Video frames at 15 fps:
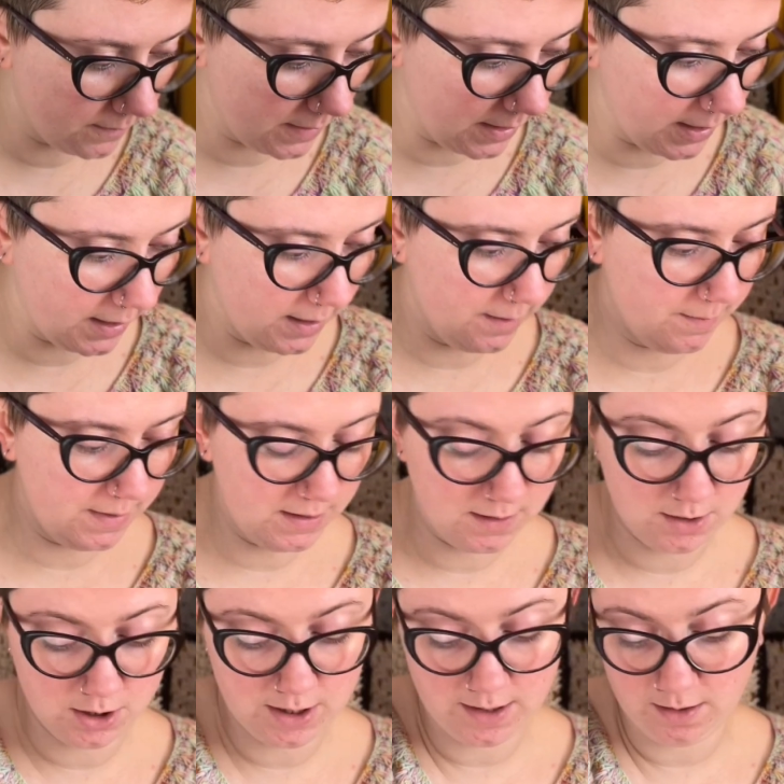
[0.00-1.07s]
I
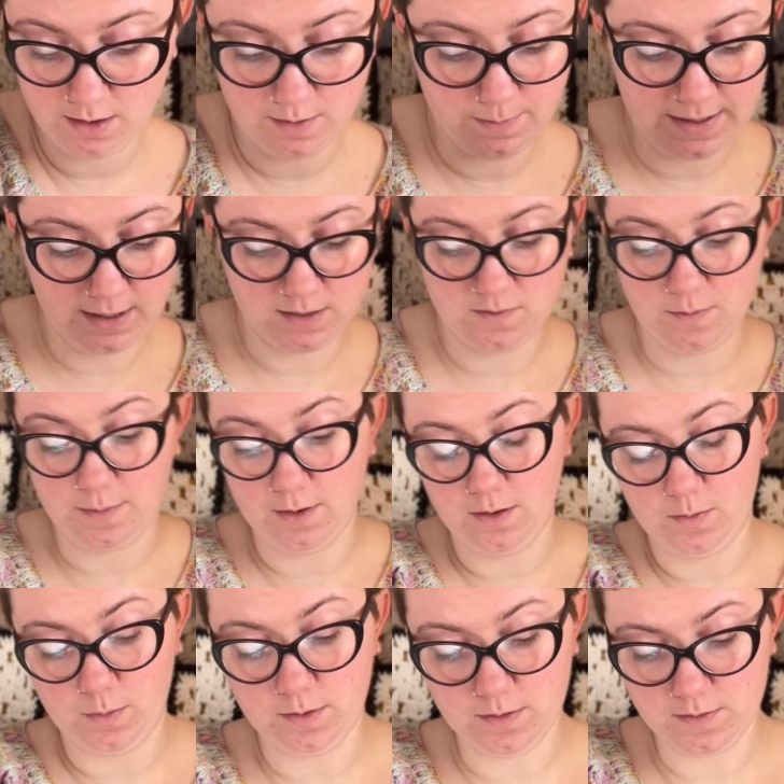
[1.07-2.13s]
didn't tell you the bags for my
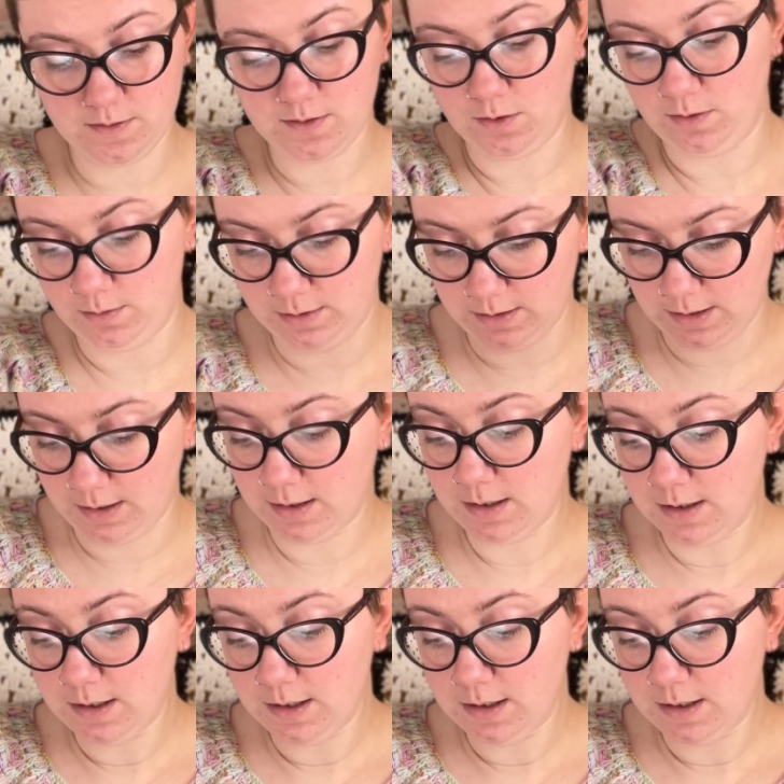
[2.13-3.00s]
other ones, sorry about that.